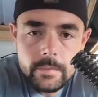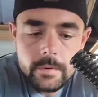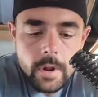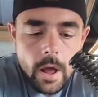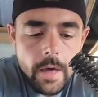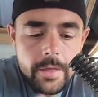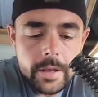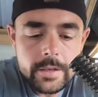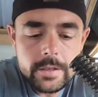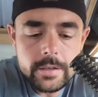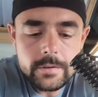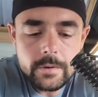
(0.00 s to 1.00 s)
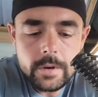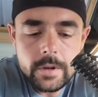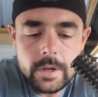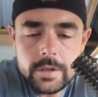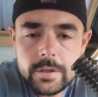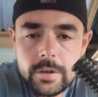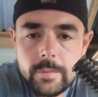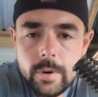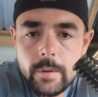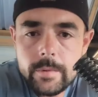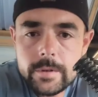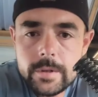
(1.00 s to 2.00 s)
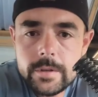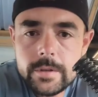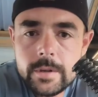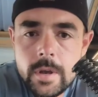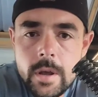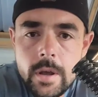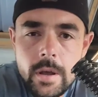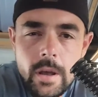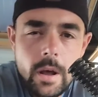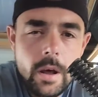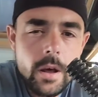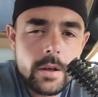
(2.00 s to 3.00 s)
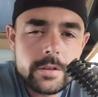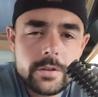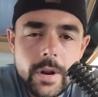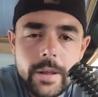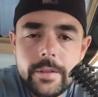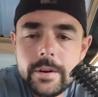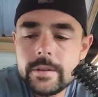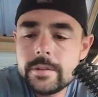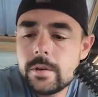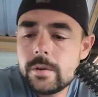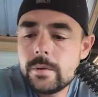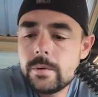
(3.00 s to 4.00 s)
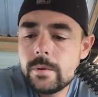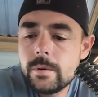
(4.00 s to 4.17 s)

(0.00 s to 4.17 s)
Yeah, I think it's just for conditioning purposes, strengthening too,